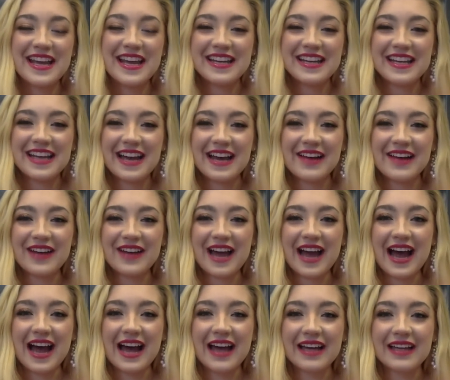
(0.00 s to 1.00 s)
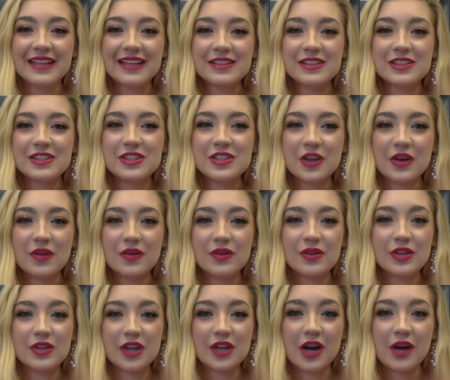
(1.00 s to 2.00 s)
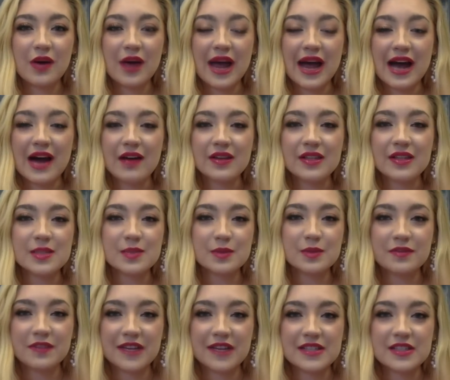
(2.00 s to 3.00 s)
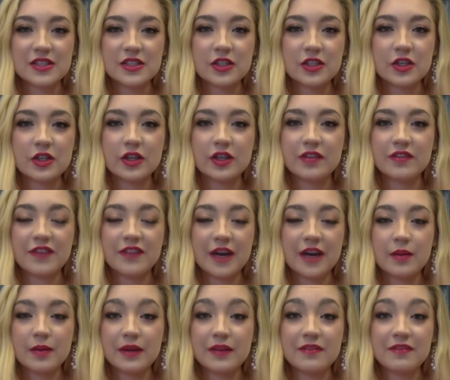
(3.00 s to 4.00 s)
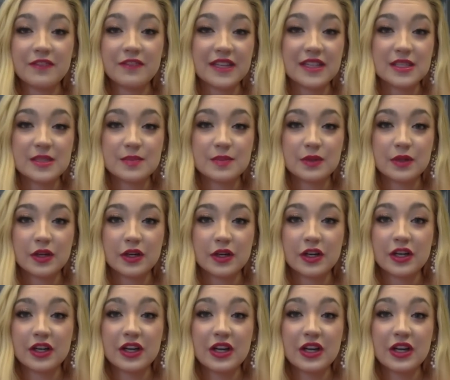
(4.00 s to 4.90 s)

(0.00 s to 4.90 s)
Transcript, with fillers: Now, I don't know how this professor could have found my Facebook